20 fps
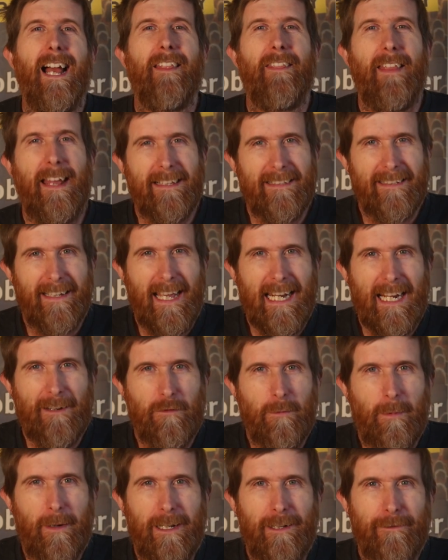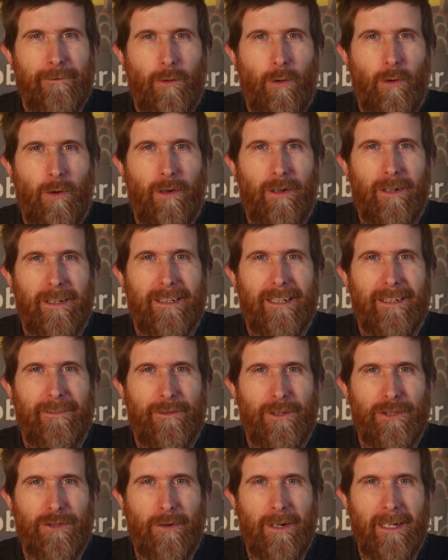Thanks again, everybody, for
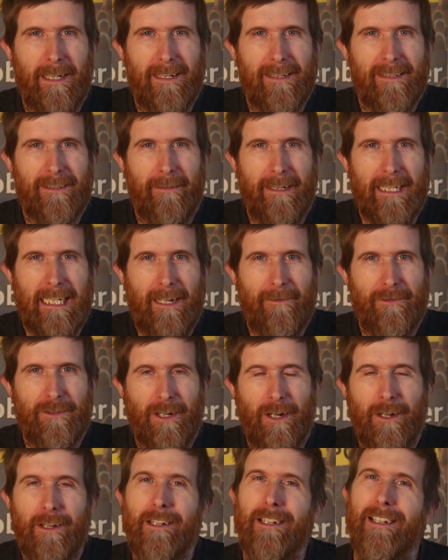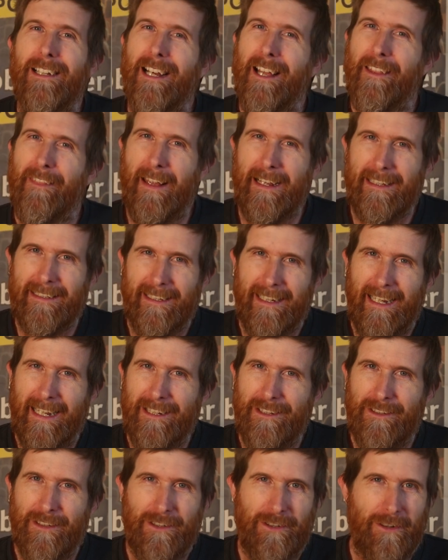for joining this Green Left show. Thanks
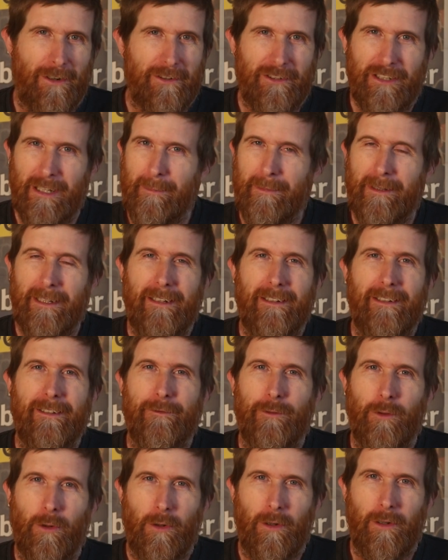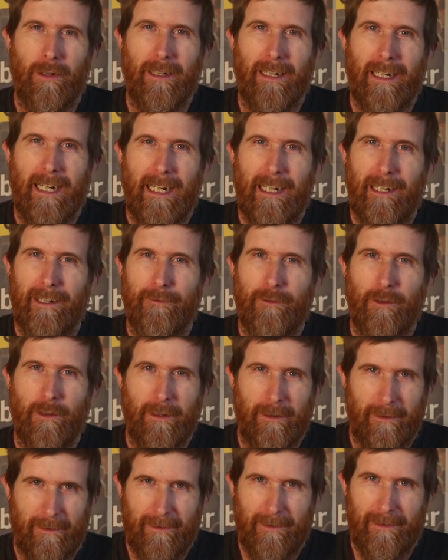again to John Shipton for uh,
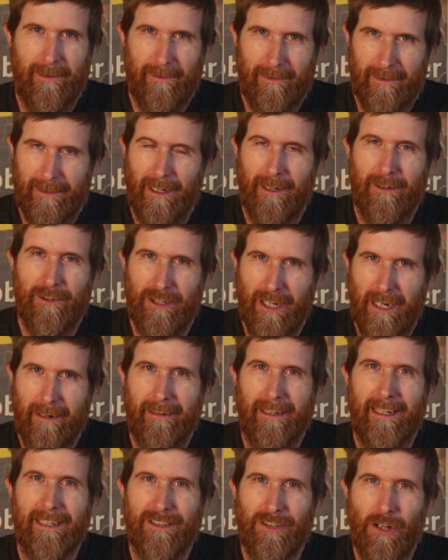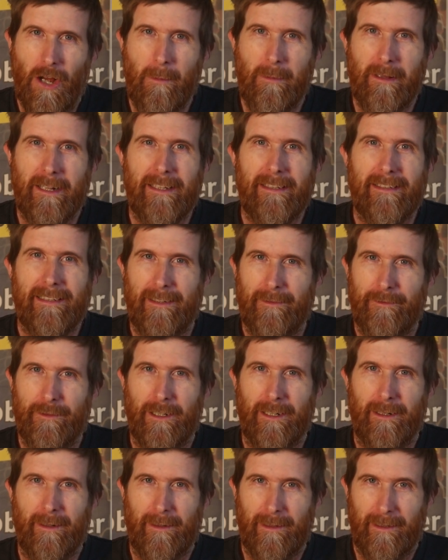for you know sharing his time with us and
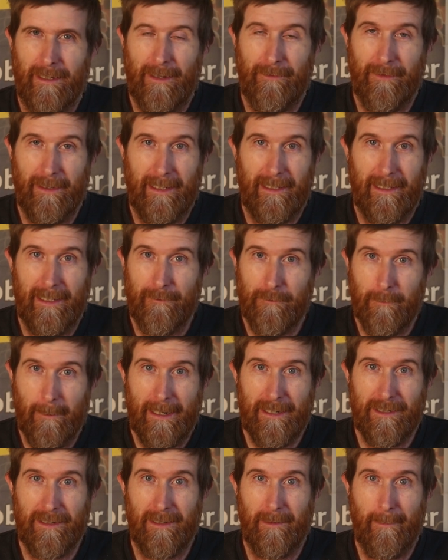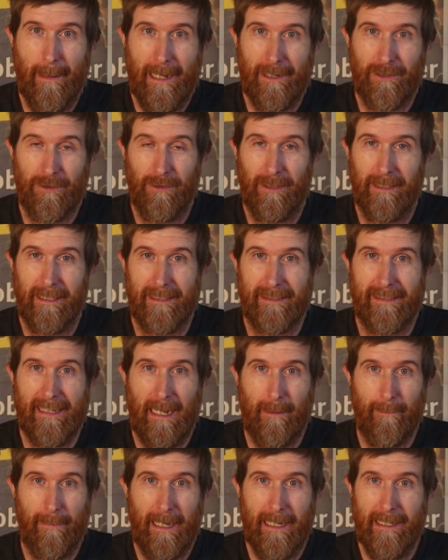for giving the information about Julian's
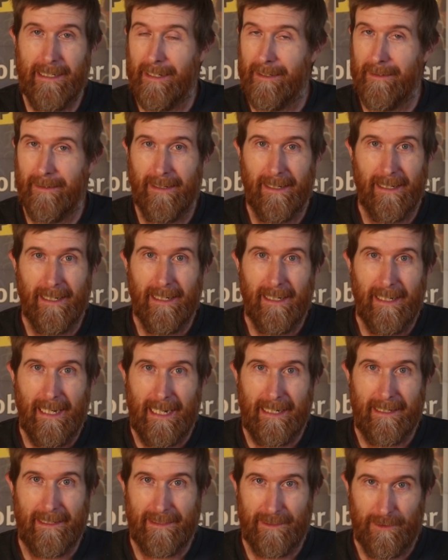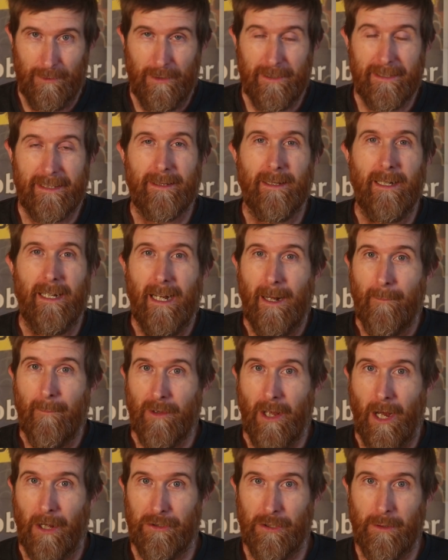campaign and and his thoughts.
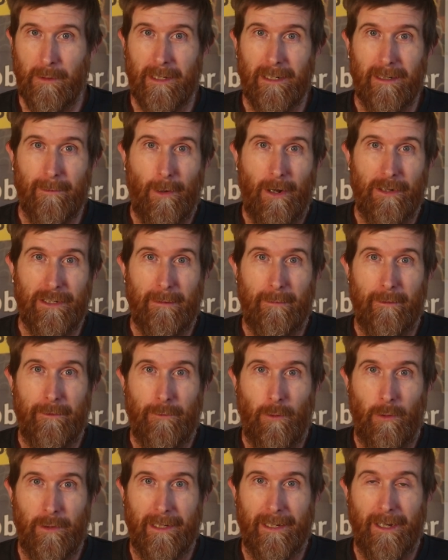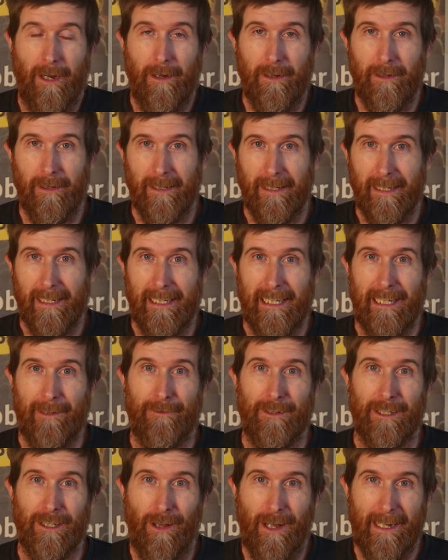I do want to remind you before you go,
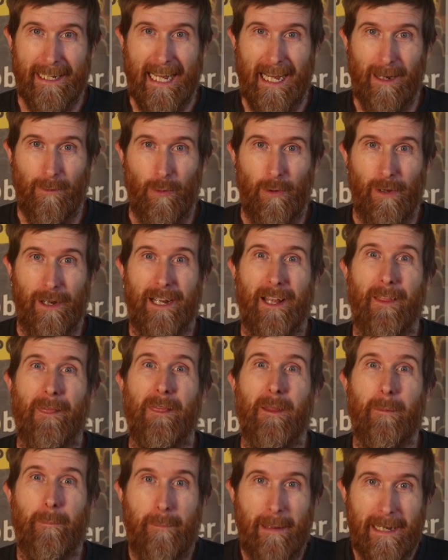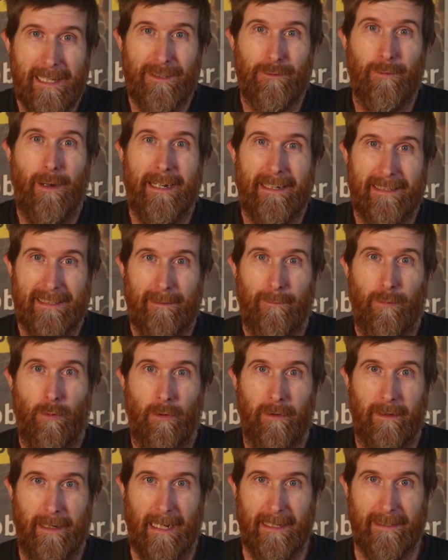if you like our work, the best way to
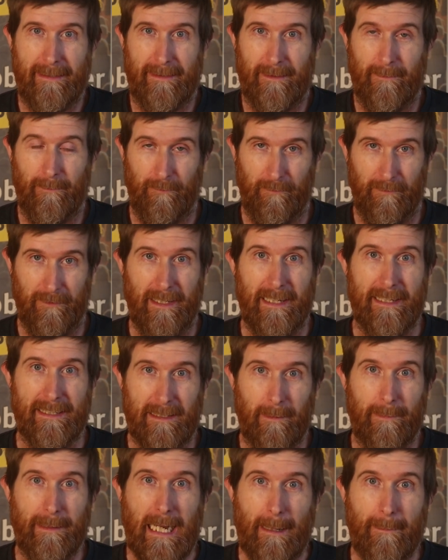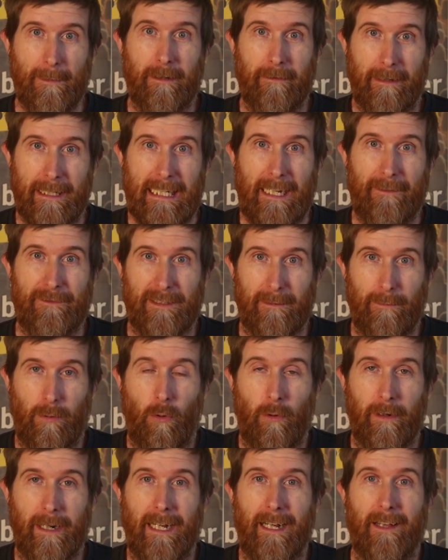support us is to become a Green Left
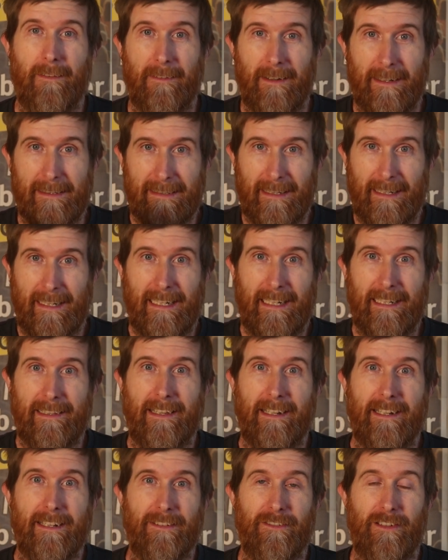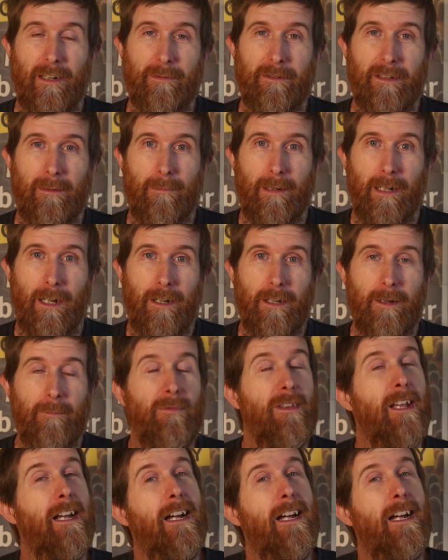supporter. There is a link in the description below.